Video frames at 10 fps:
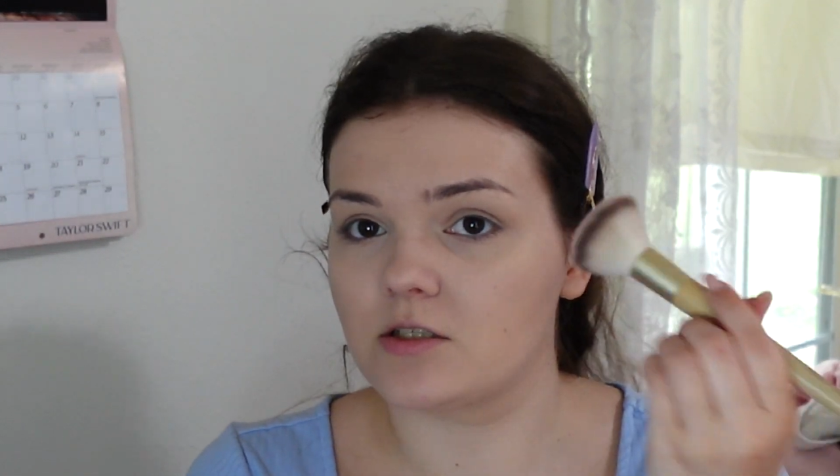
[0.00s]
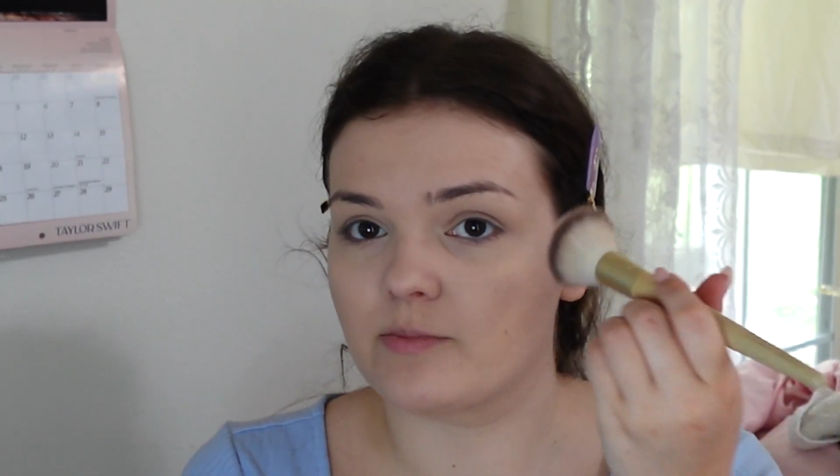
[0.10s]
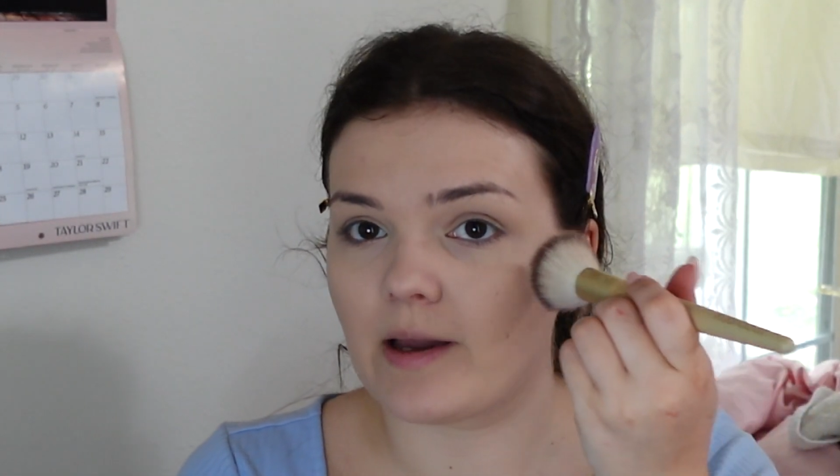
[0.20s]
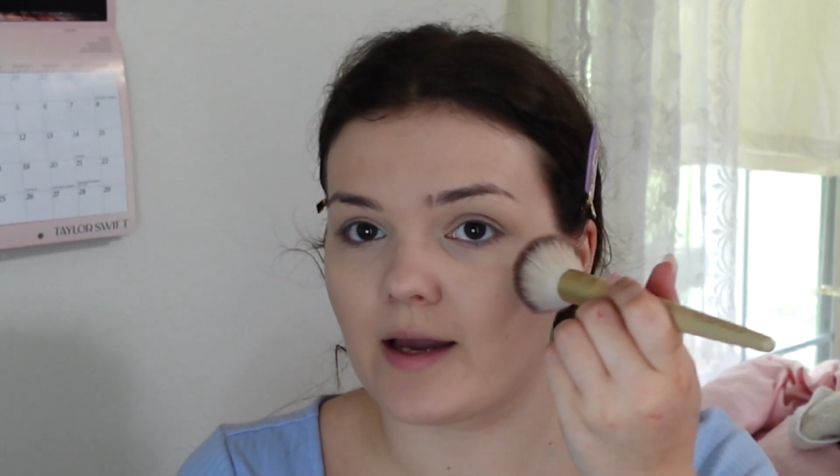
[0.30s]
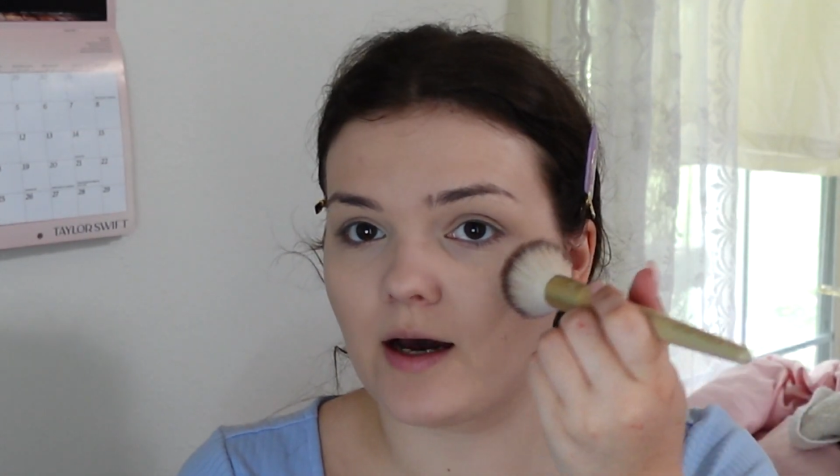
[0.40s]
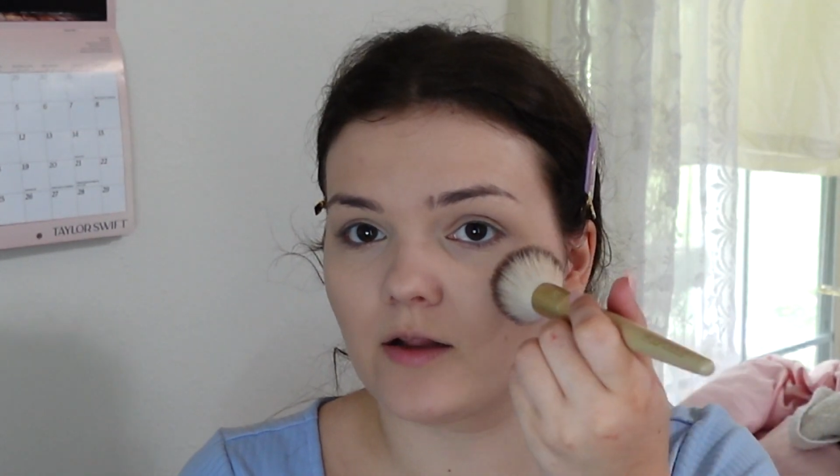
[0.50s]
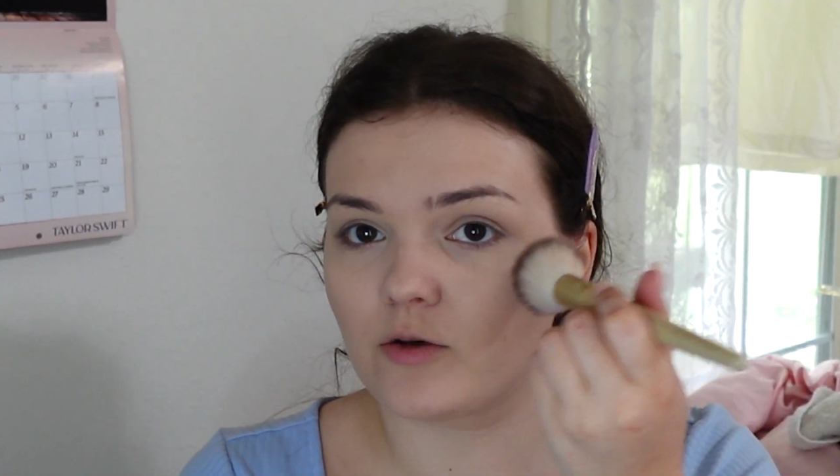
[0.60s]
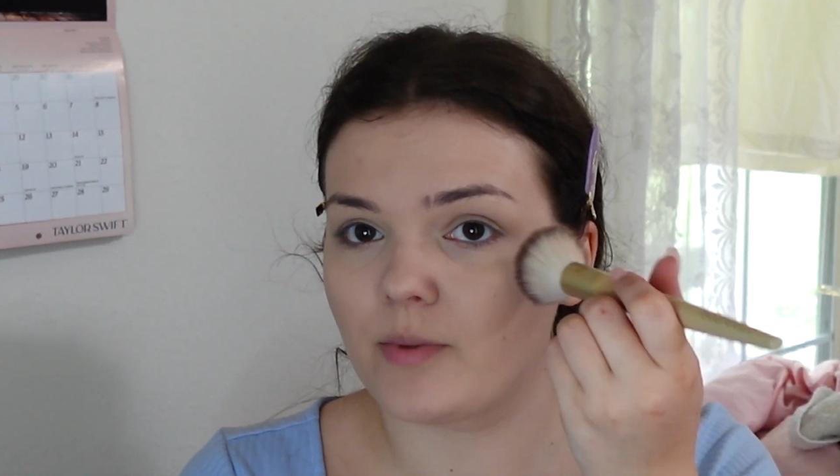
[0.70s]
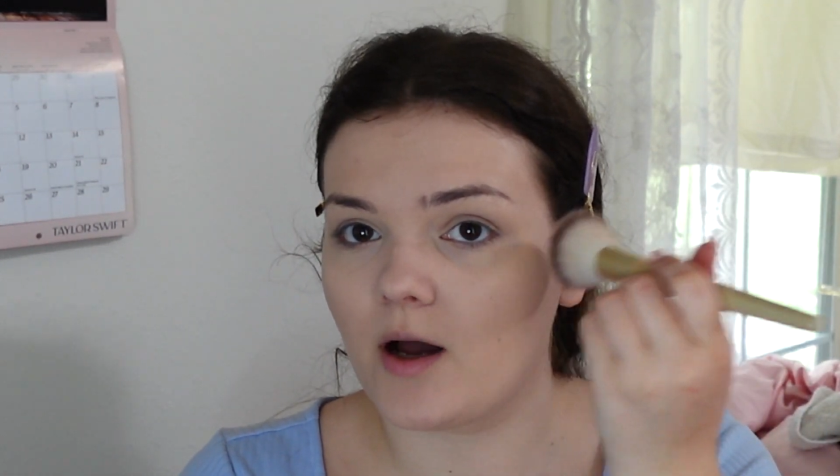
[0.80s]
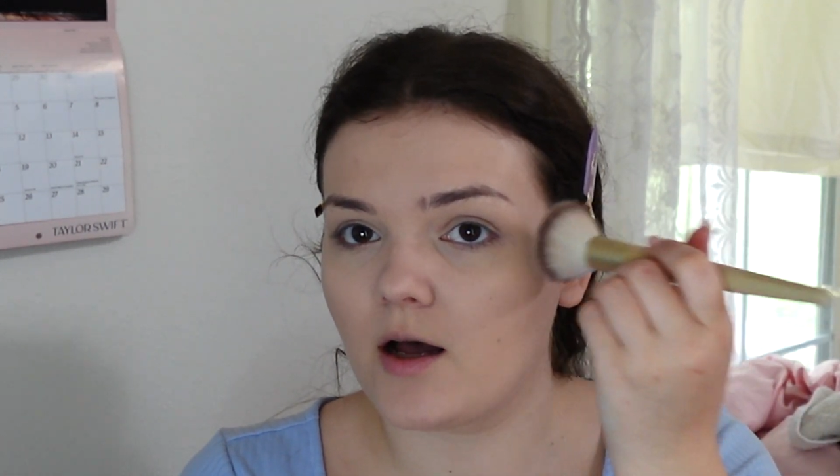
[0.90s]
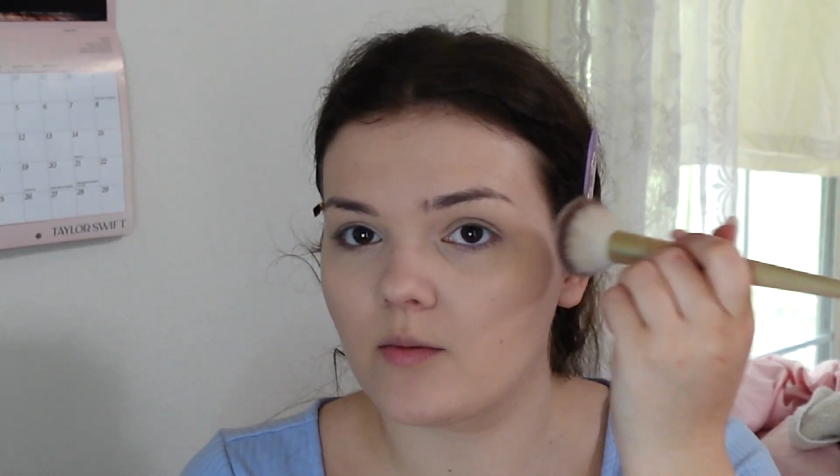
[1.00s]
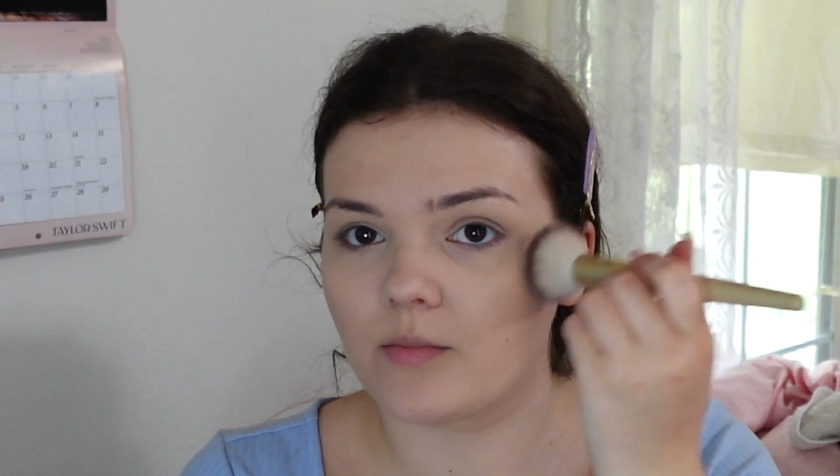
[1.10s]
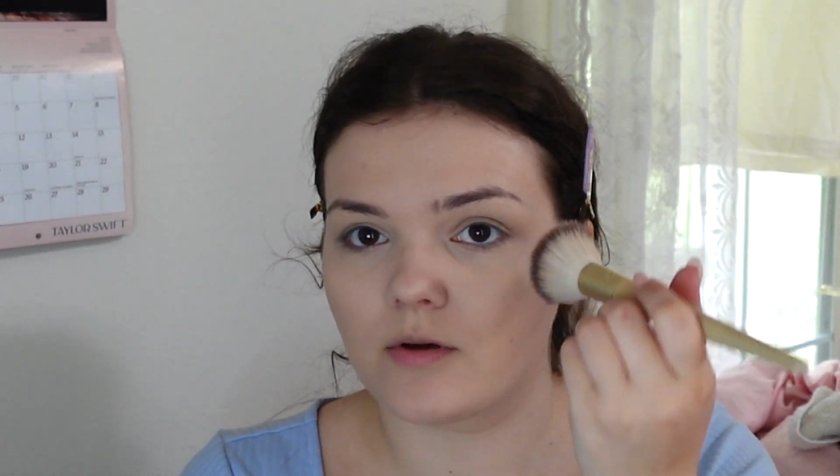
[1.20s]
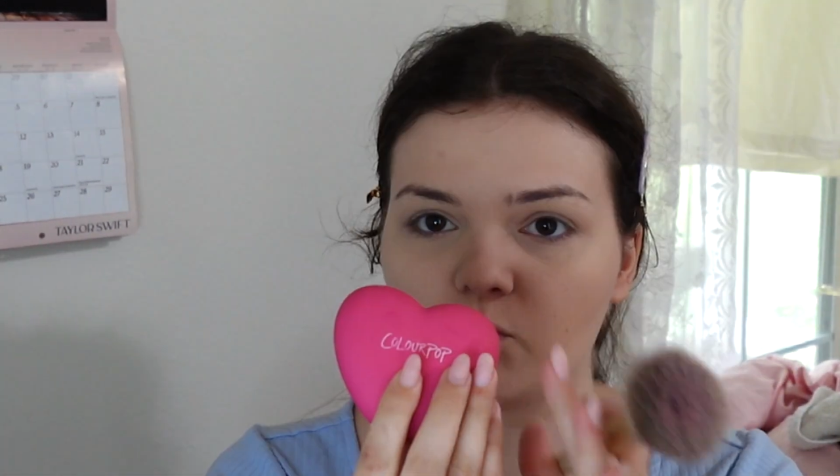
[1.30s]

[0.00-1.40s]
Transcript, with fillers: This is by ColourPop,